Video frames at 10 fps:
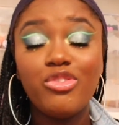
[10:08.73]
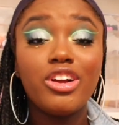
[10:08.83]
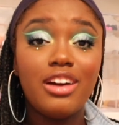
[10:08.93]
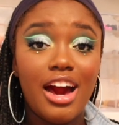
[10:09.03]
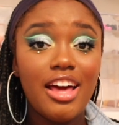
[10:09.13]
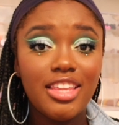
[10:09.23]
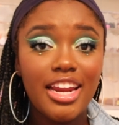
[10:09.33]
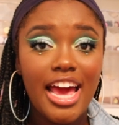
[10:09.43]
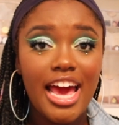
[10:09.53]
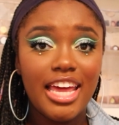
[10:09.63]
forgot that
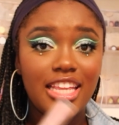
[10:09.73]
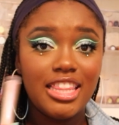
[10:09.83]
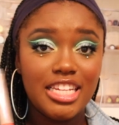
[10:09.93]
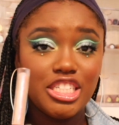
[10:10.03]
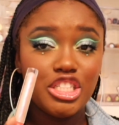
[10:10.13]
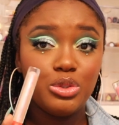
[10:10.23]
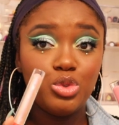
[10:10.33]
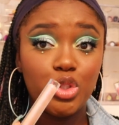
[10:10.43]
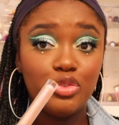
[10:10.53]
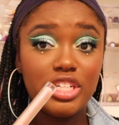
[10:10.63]
I had these two
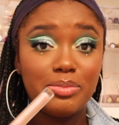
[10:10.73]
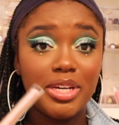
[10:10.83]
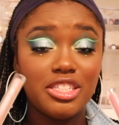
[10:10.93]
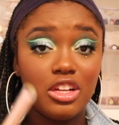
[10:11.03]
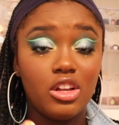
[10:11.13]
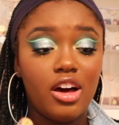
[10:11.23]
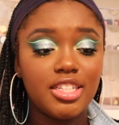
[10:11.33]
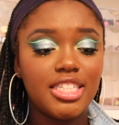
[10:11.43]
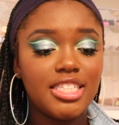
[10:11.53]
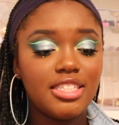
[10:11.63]
Juvia's Place
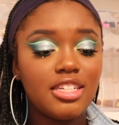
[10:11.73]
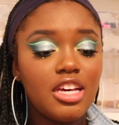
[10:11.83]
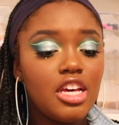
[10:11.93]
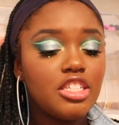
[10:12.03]
glosses.